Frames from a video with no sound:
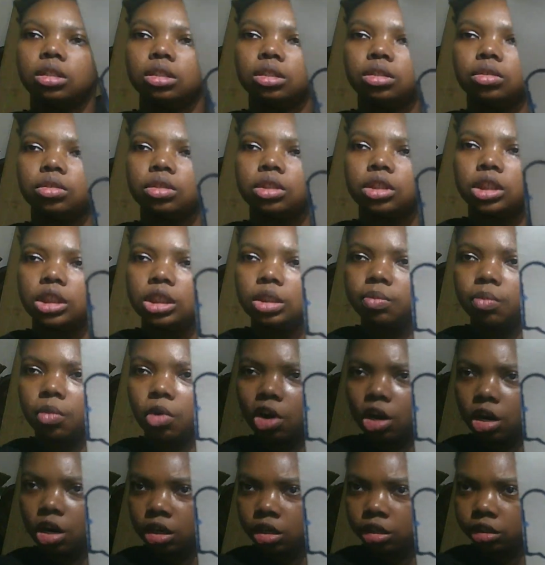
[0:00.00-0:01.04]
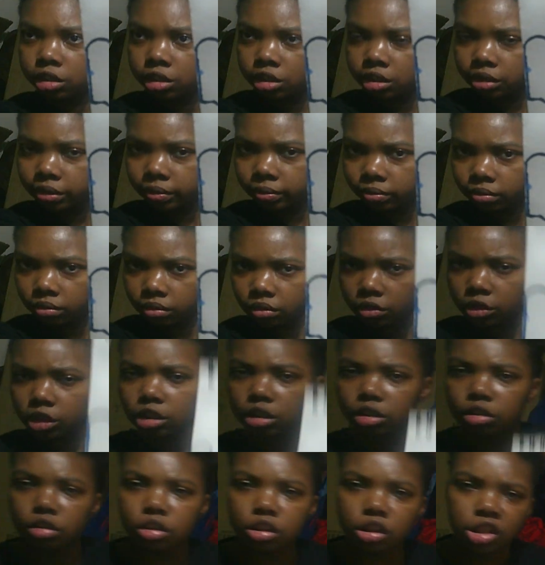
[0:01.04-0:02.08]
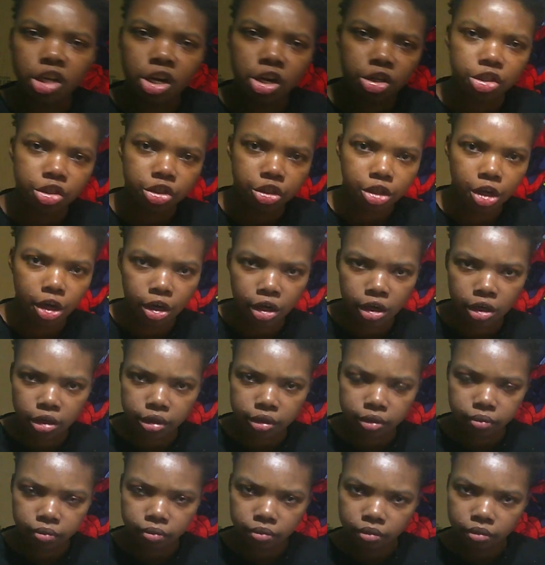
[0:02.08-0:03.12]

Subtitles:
You see Mars. You see her shirt.